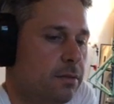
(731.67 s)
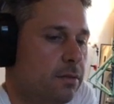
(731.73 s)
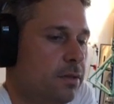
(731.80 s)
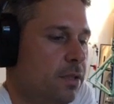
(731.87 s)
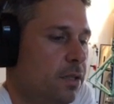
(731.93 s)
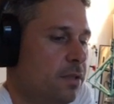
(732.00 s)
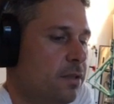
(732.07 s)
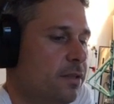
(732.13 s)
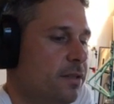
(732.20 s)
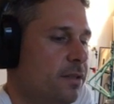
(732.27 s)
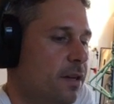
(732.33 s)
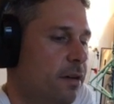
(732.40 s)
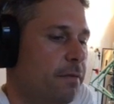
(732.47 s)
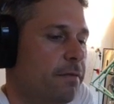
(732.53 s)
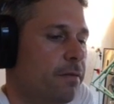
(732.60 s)
good
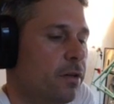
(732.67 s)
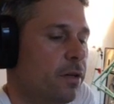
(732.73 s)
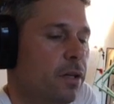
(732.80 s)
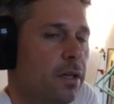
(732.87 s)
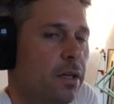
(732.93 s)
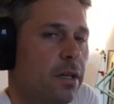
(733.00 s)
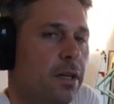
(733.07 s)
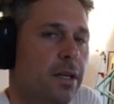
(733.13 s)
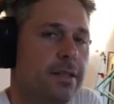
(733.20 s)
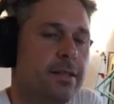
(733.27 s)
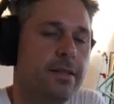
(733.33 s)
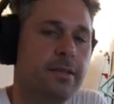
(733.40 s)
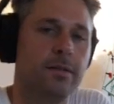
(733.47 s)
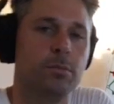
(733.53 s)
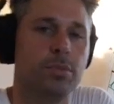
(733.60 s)
stuff for a
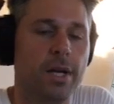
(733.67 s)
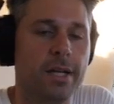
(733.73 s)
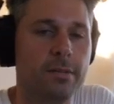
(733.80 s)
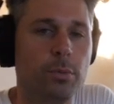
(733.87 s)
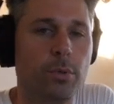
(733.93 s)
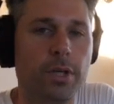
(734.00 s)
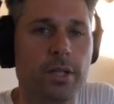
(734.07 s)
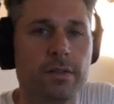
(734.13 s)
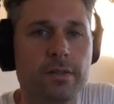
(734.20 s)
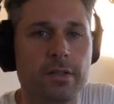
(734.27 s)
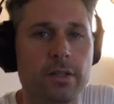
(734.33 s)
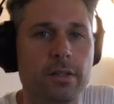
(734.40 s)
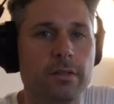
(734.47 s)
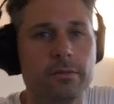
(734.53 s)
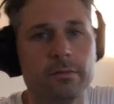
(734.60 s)
decent price point,
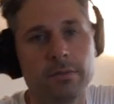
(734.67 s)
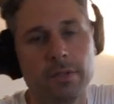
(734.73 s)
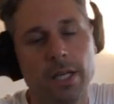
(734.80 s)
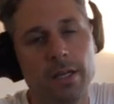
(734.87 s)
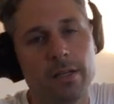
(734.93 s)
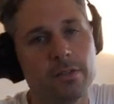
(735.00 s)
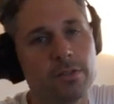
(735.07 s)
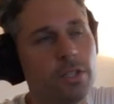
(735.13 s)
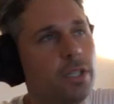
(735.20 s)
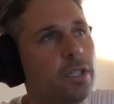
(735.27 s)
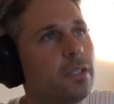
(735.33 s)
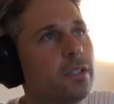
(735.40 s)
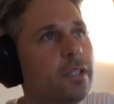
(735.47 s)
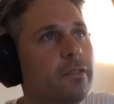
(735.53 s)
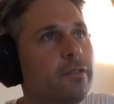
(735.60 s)
so yeah, sure,
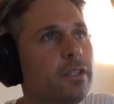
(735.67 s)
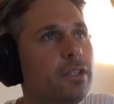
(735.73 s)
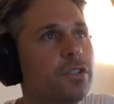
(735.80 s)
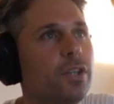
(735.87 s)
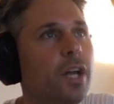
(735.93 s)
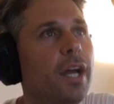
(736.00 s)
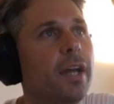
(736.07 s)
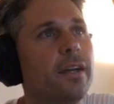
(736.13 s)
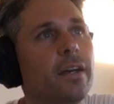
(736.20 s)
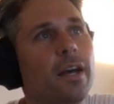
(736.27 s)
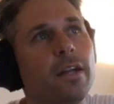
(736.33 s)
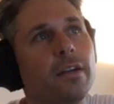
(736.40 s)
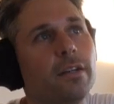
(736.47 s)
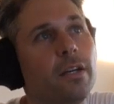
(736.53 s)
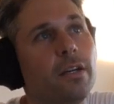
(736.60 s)
give it a try. I
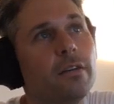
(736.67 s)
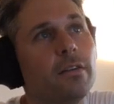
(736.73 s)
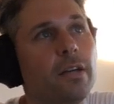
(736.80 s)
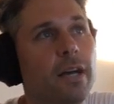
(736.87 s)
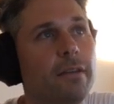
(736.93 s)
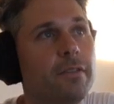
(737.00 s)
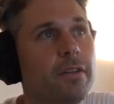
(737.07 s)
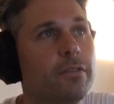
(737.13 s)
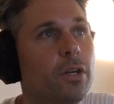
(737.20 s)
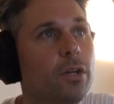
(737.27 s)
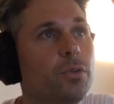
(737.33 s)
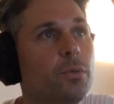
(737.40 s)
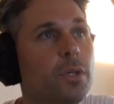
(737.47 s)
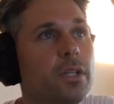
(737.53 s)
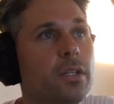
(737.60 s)
don't know. I've never owned
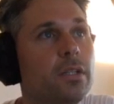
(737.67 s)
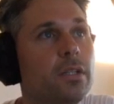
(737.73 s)
one.